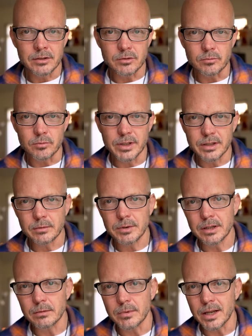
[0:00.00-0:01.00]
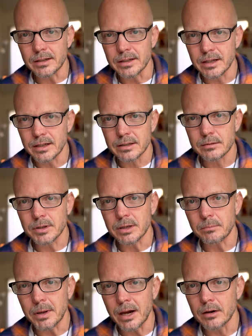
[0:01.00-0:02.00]
to really become magnetic, to
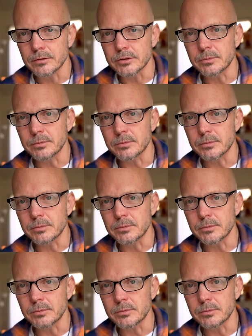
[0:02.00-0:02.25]
become powerful,